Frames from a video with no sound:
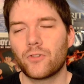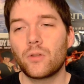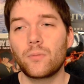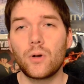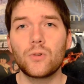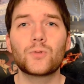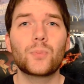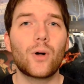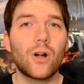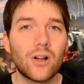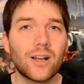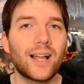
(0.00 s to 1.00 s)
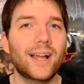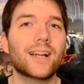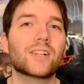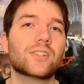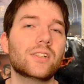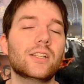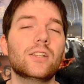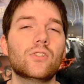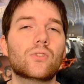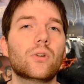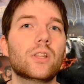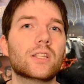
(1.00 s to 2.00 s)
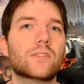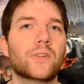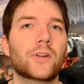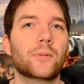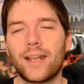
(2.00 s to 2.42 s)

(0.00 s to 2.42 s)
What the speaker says: for the most part, I actually did enjoy this film.